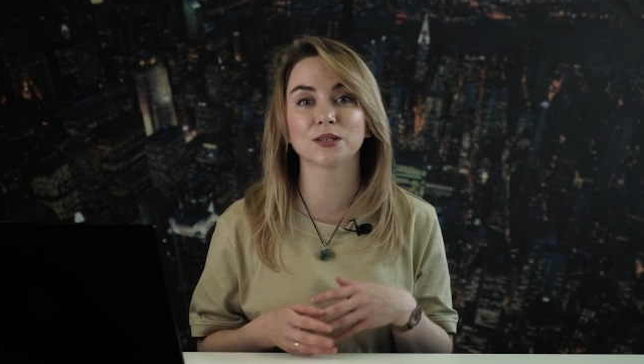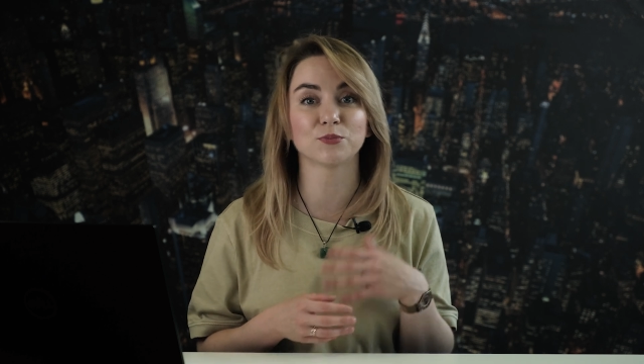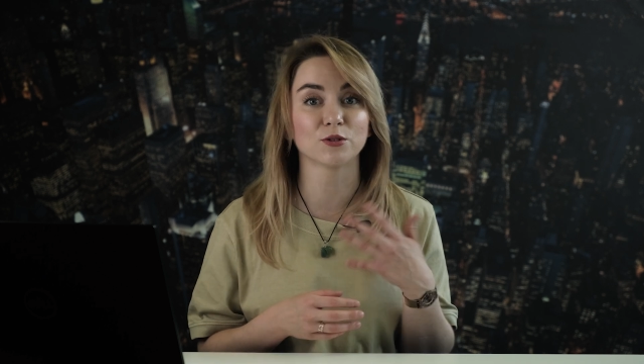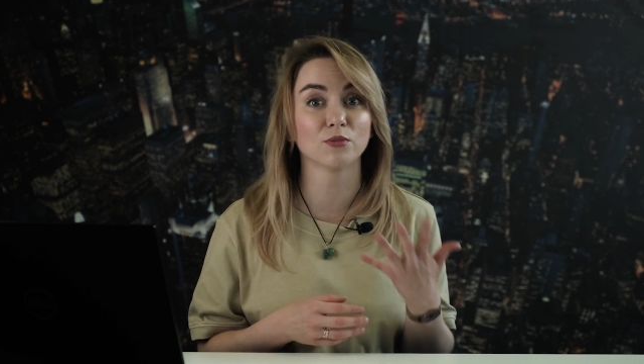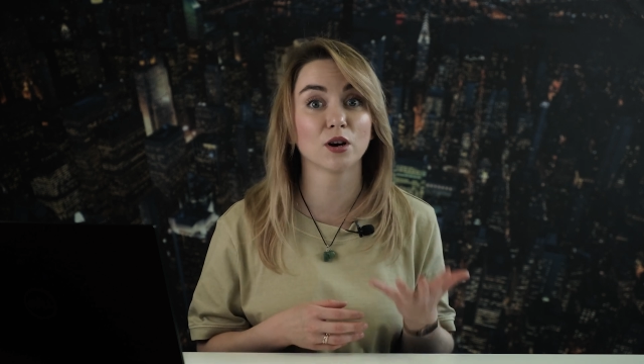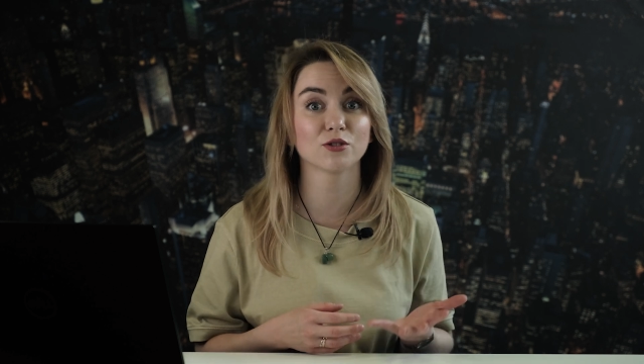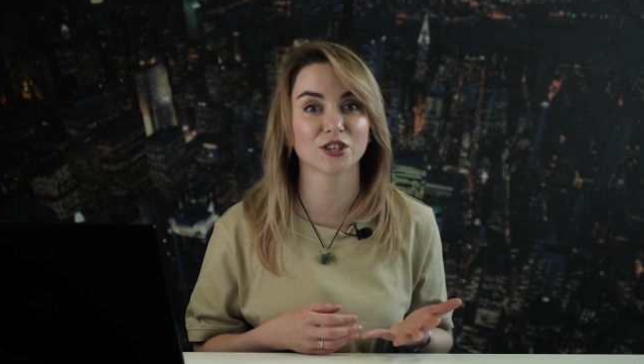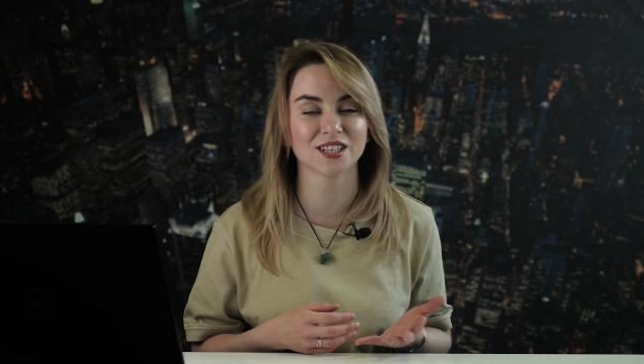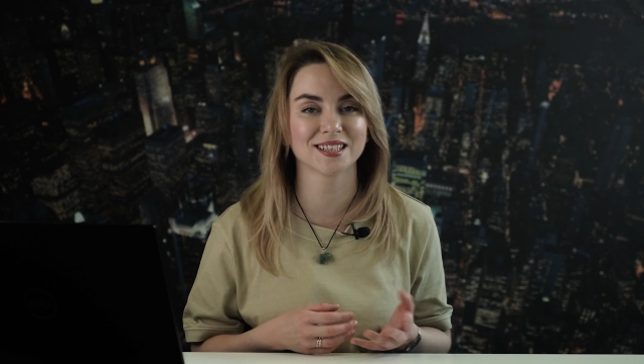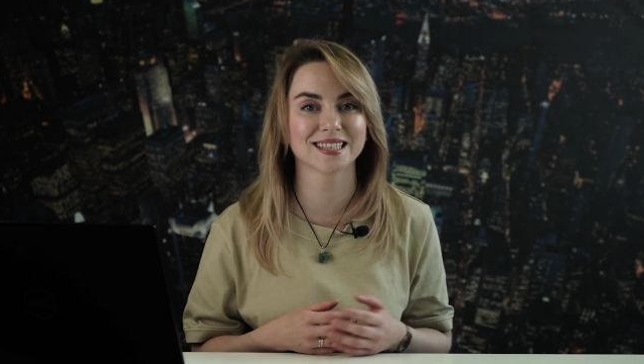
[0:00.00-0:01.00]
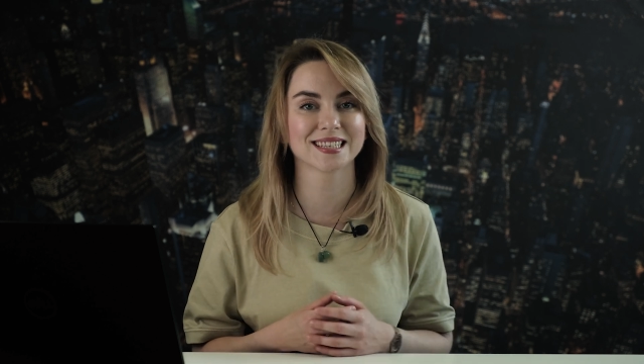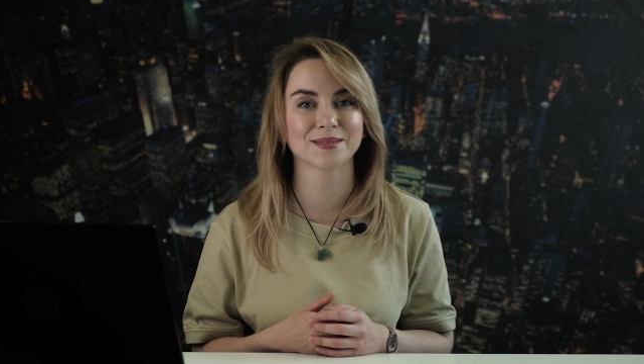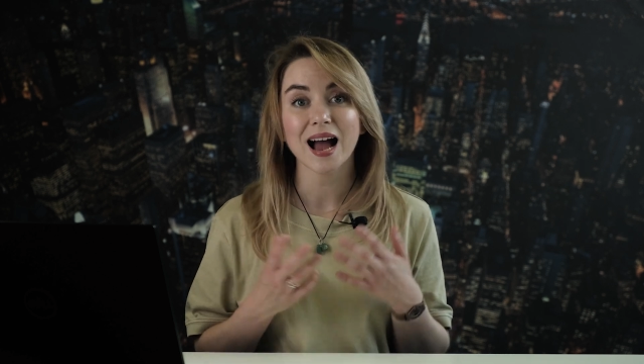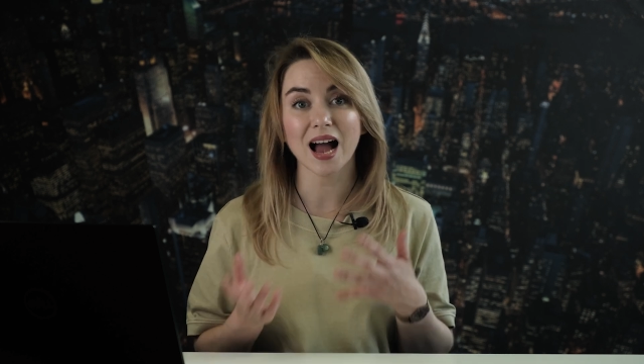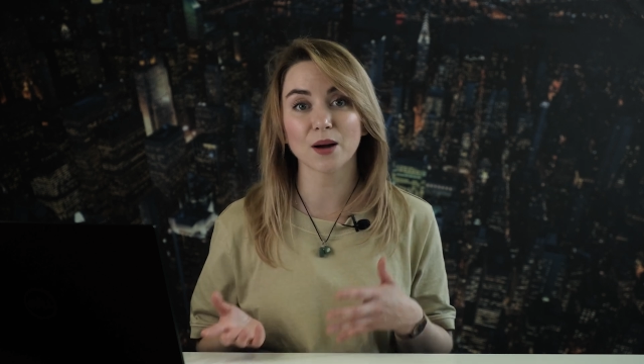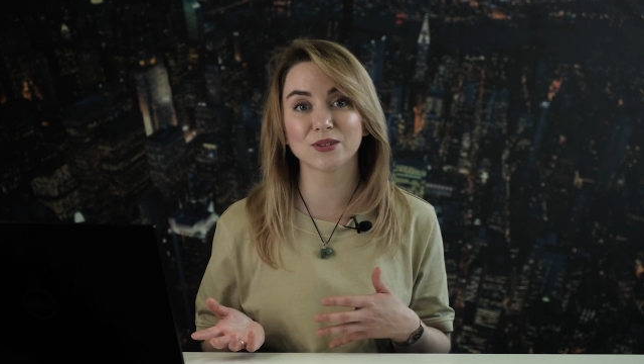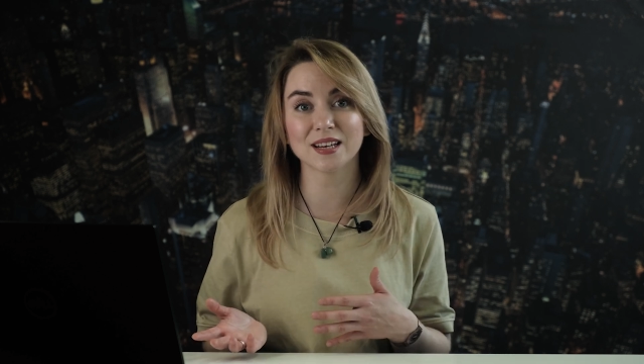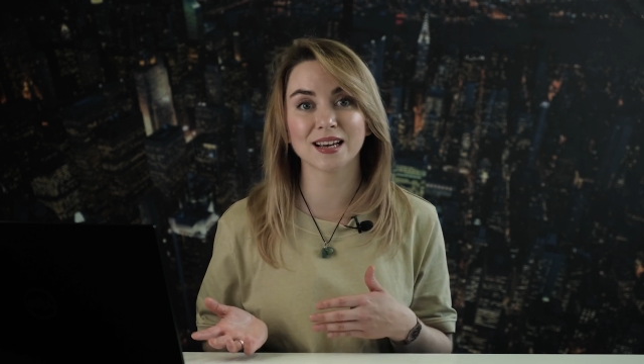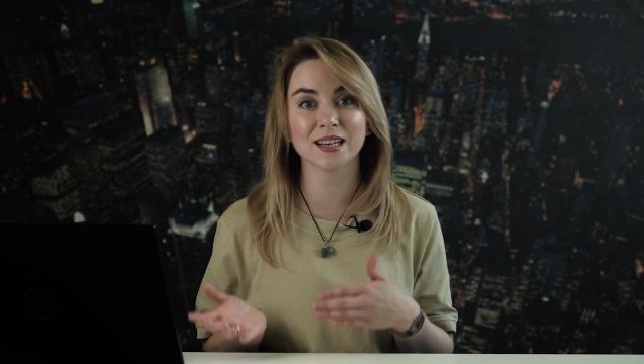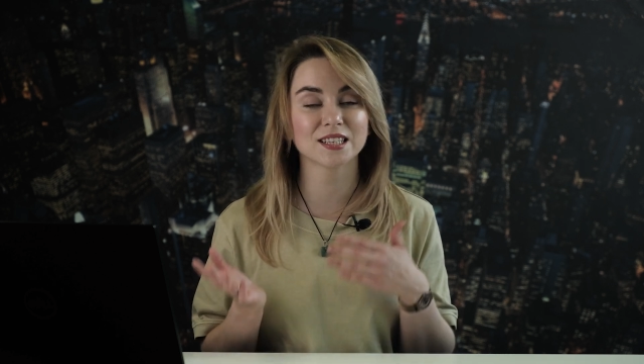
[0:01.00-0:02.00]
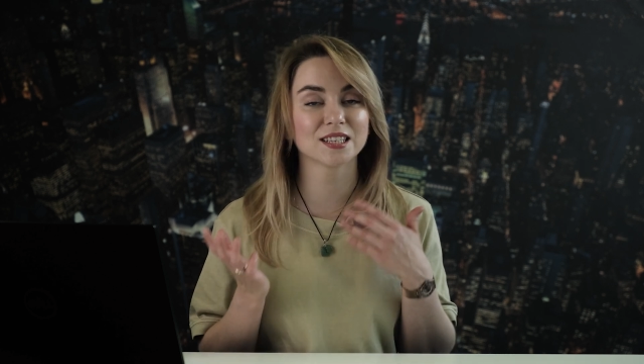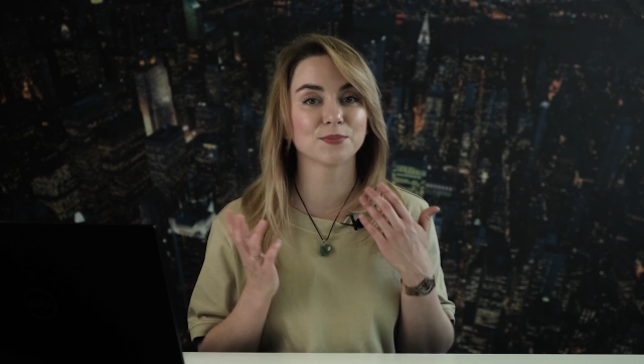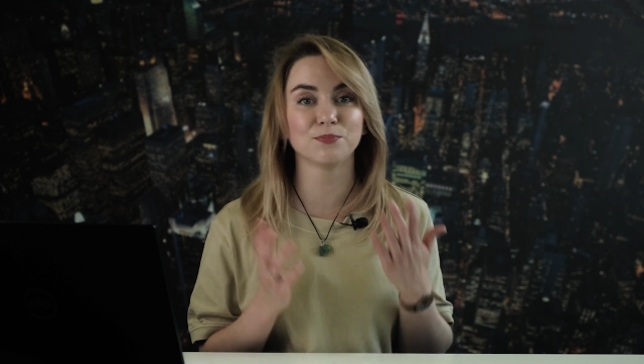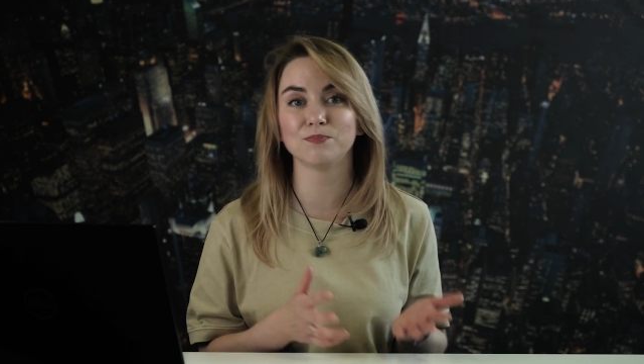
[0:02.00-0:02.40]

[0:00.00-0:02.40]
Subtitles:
promotions, updates,